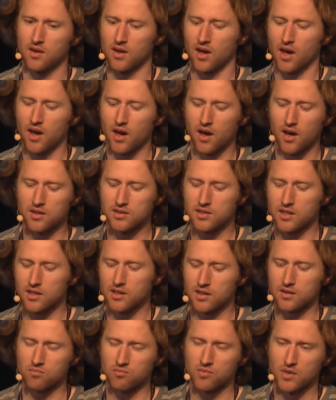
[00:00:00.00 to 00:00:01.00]
did
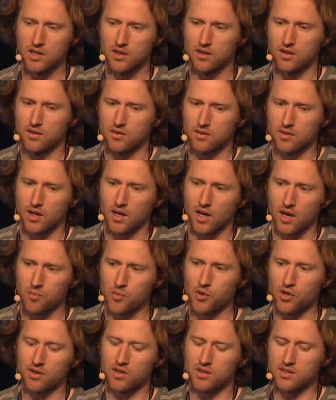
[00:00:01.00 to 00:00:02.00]
it a
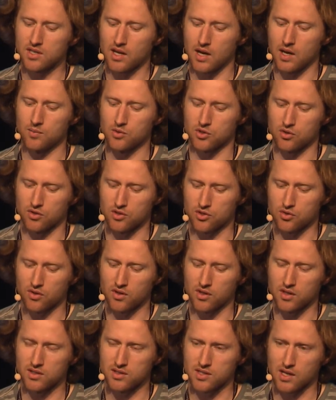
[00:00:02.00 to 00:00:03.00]
billion times or a
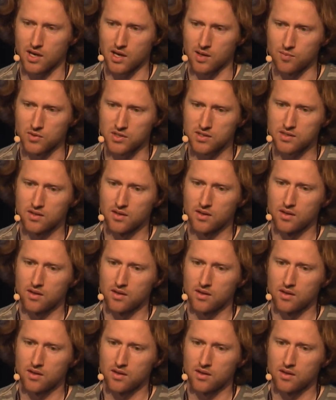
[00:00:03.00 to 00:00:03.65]
trillion times,